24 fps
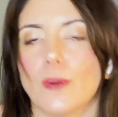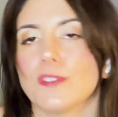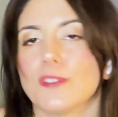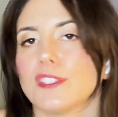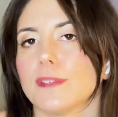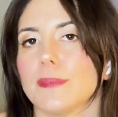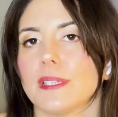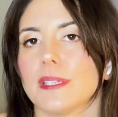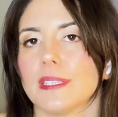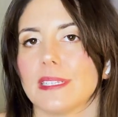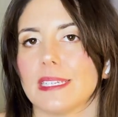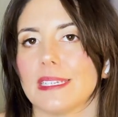
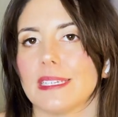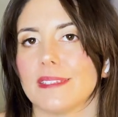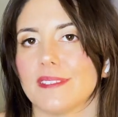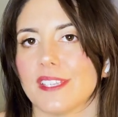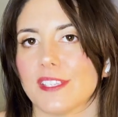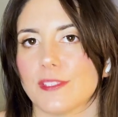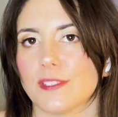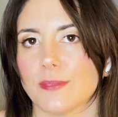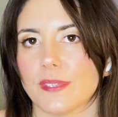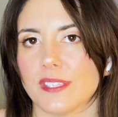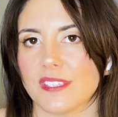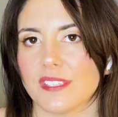ultimately,
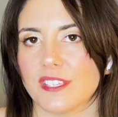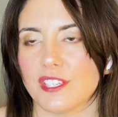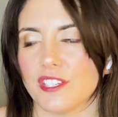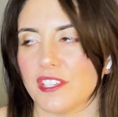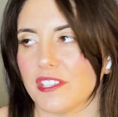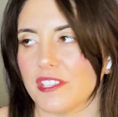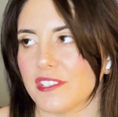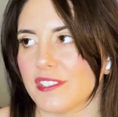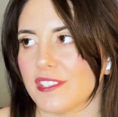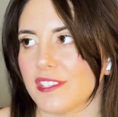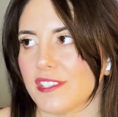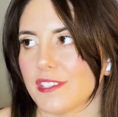this was
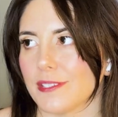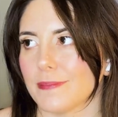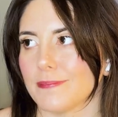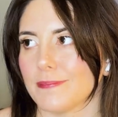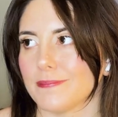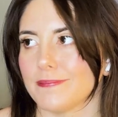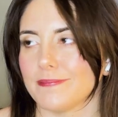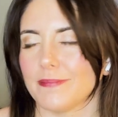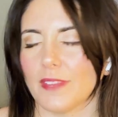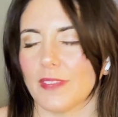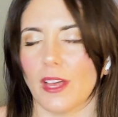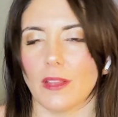just
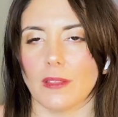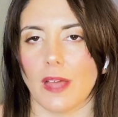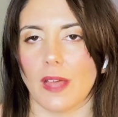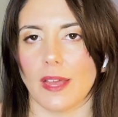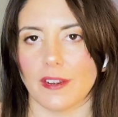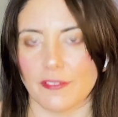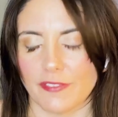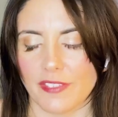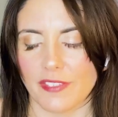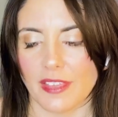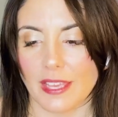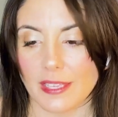a lot
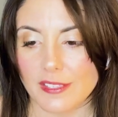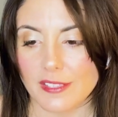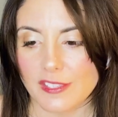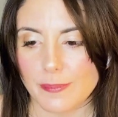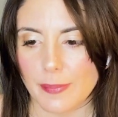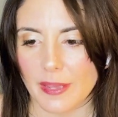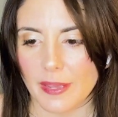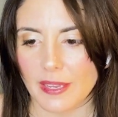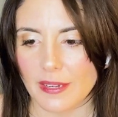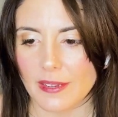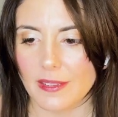of things, but